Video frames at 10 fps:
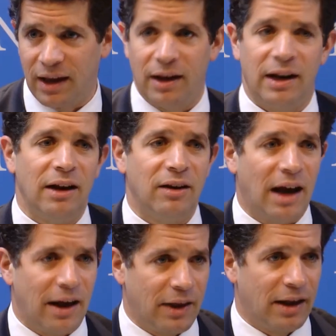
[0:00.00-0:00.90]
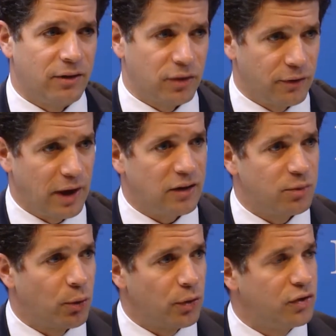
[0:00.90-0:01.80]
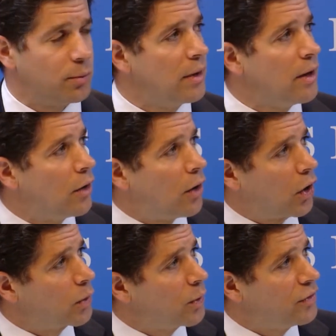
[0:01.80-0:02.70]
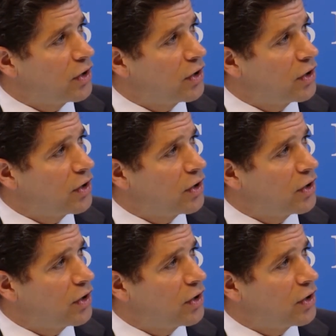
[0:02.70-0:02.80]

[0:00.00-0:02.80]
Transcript: India and then sort of exports them onwards.